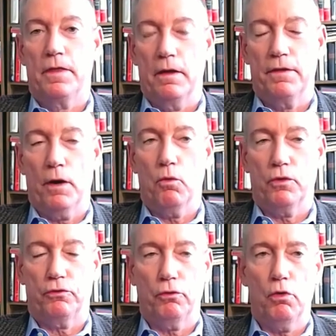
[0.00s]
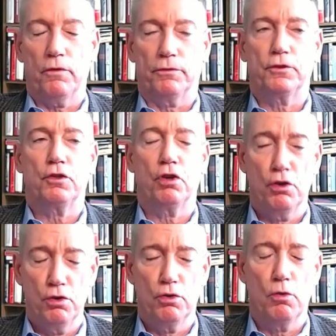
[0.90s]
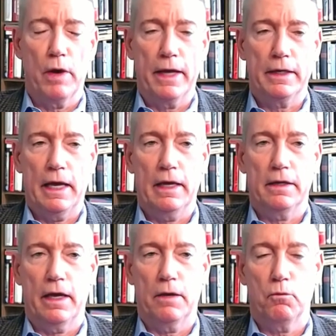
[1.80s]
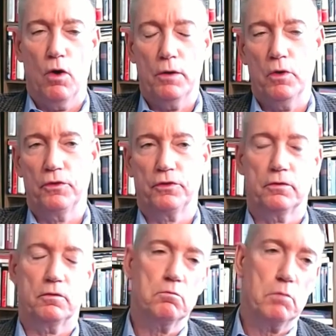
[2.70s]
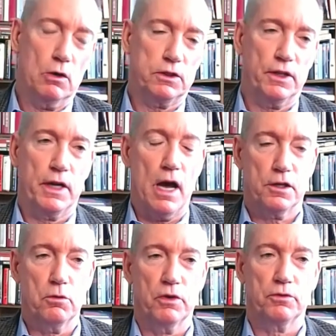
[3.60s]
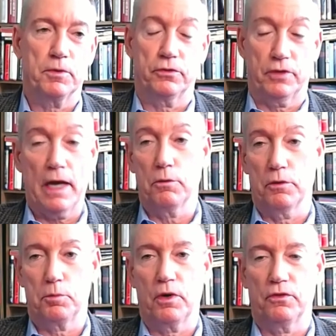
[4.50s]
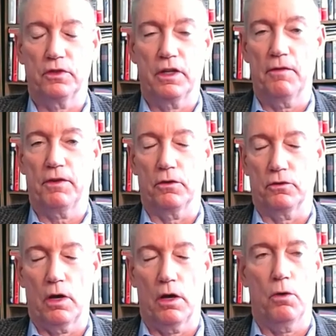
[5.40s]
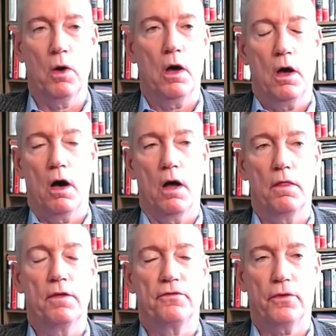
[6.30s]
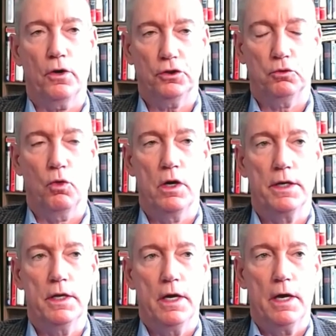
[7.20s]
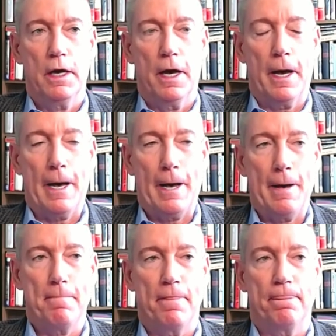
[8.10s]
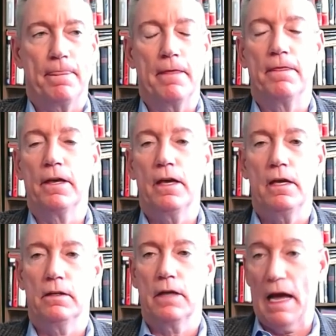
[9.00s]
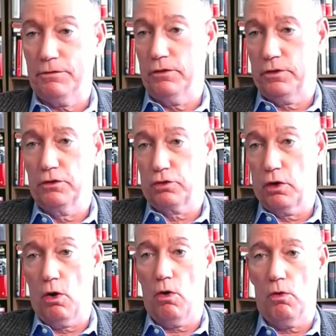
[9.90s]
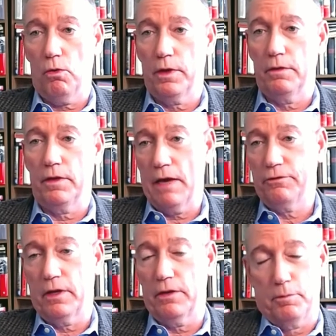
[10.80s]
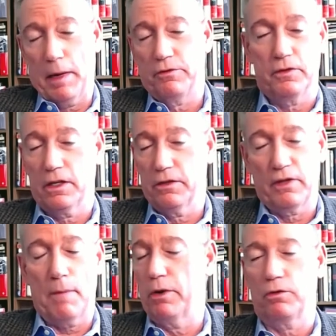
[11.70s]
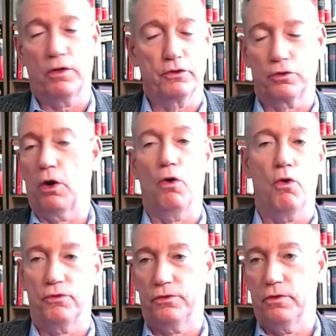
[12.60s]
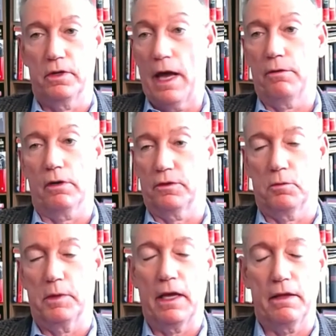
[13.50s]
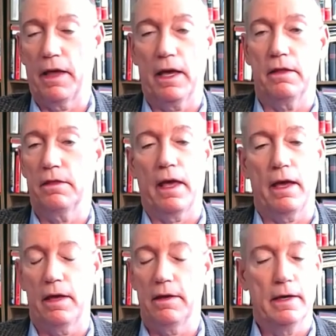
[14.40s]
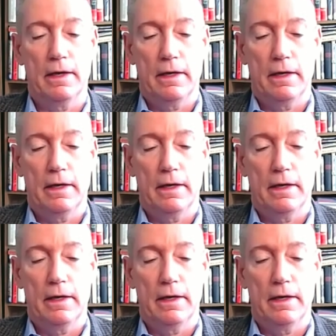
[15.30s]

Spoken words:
There were sort of two, and one was mostly innocuous. The second was pretty significant. So the first one, the Nazis control the SS, basically the Gestapo controls the Netherlands. I mean,